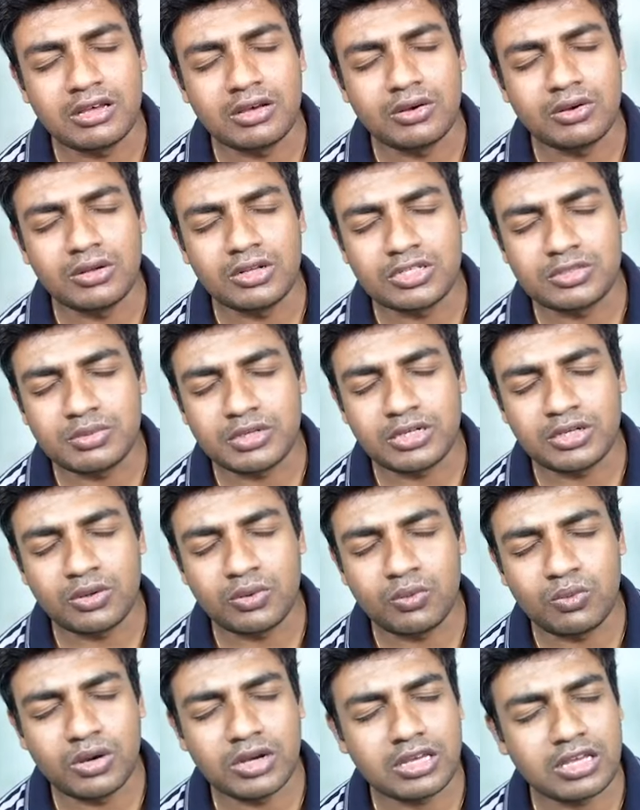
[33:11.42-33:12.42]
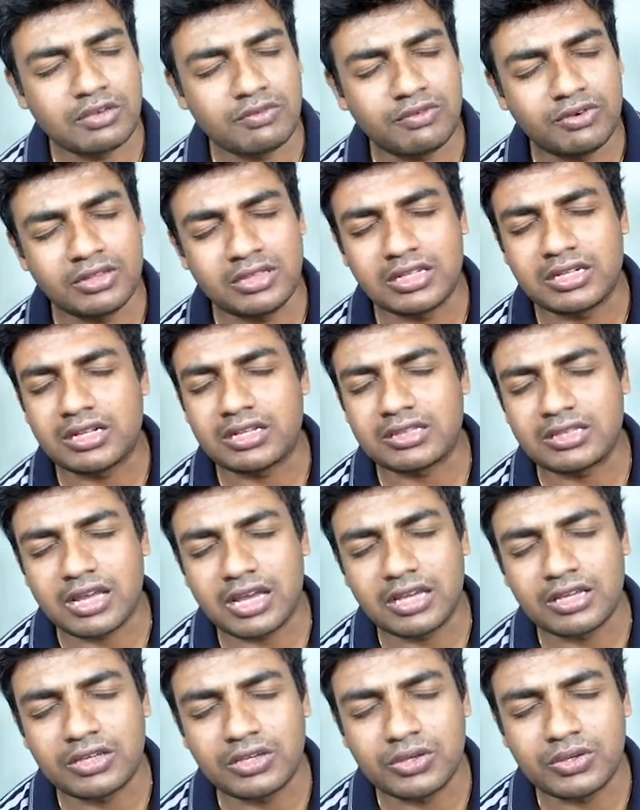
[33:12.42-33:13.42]
Holy Spirit, You're working. For that, I
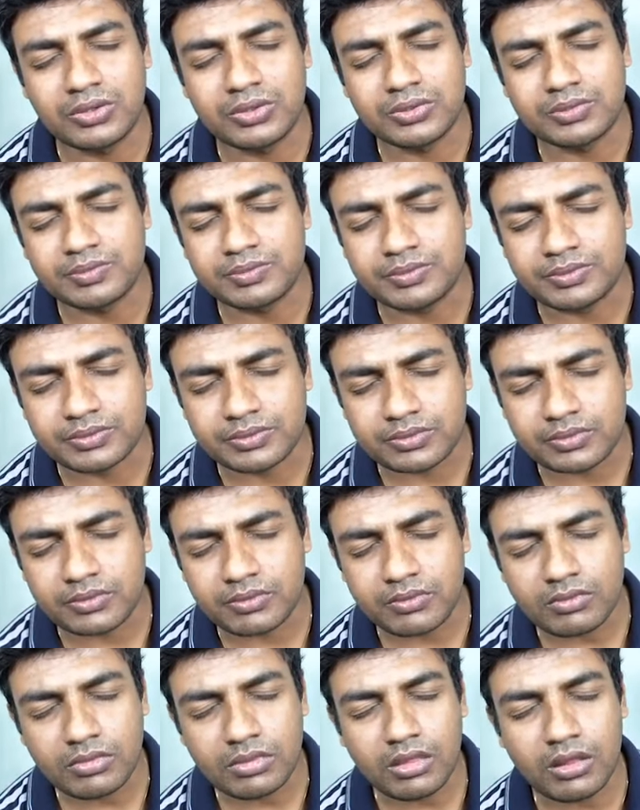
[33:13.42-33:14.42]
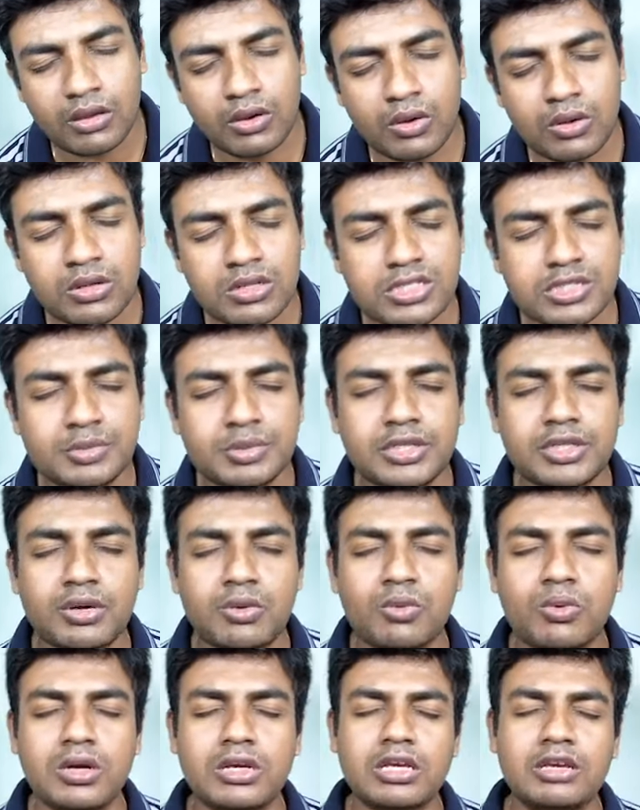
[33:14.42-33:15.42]
thank You. Holy Spirit, You're
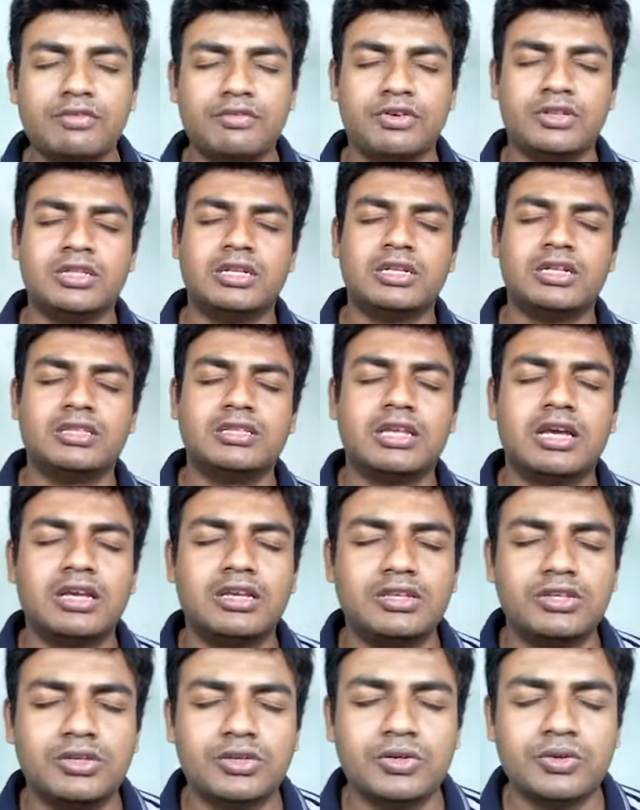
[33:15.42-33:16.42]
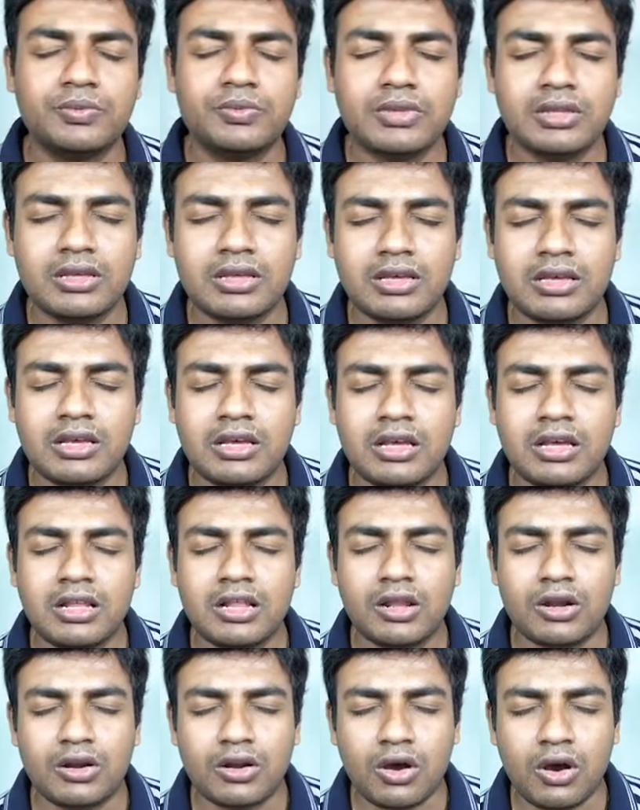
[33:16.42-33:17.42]
working. For that, I thank You.
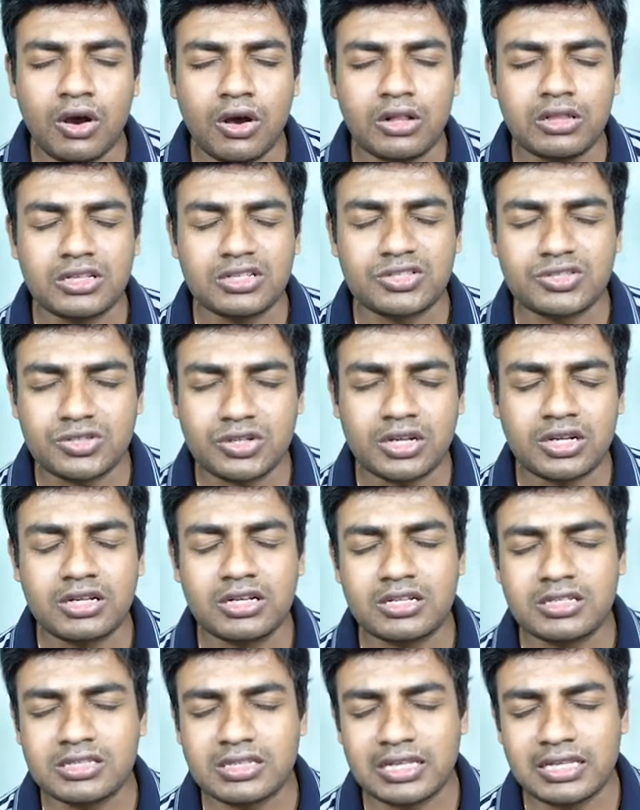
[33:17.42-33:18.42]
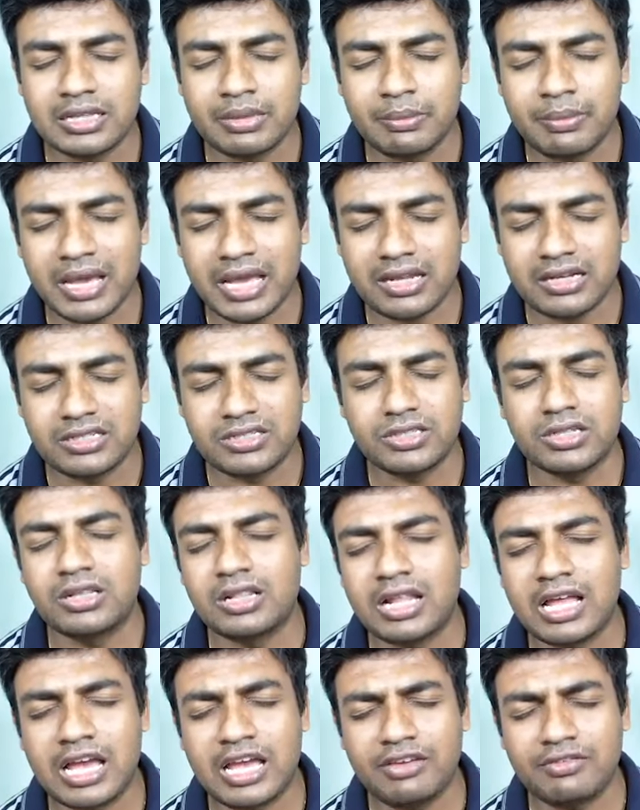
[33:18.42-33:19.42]
Lord, all the struggles in the marital
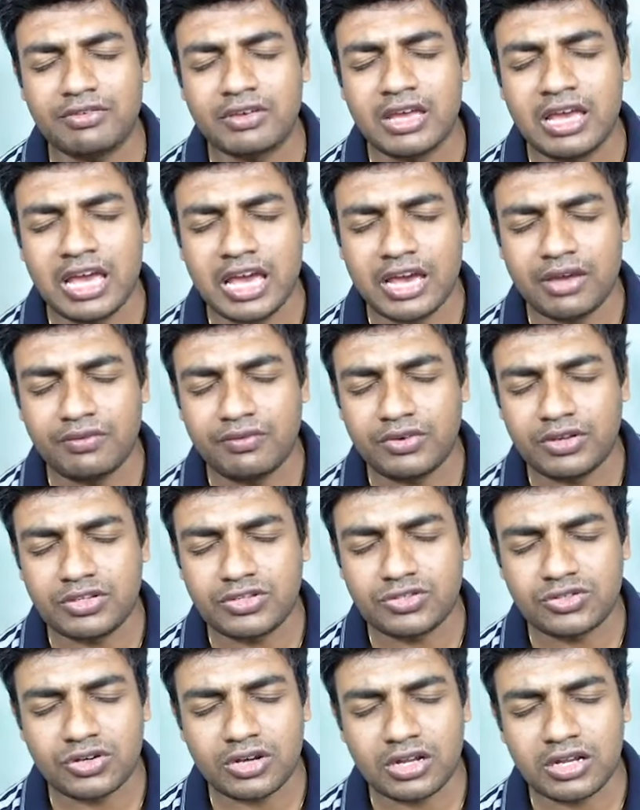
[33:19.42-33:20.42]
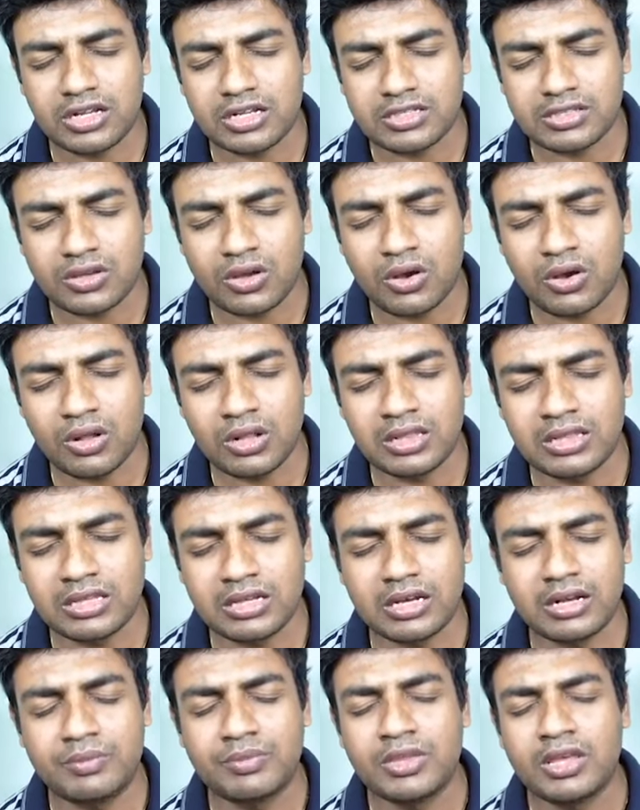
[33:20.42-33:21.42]
life, every struggles, all
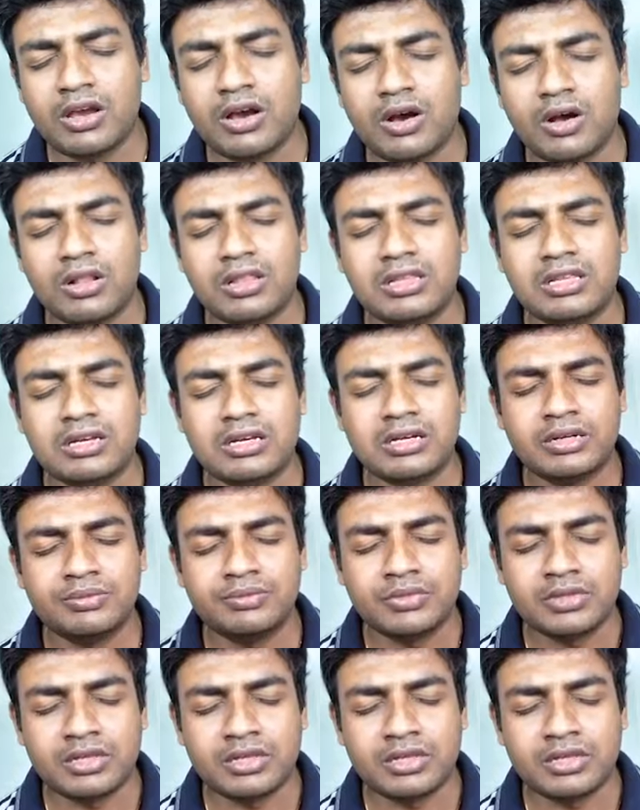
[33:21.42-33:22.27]
the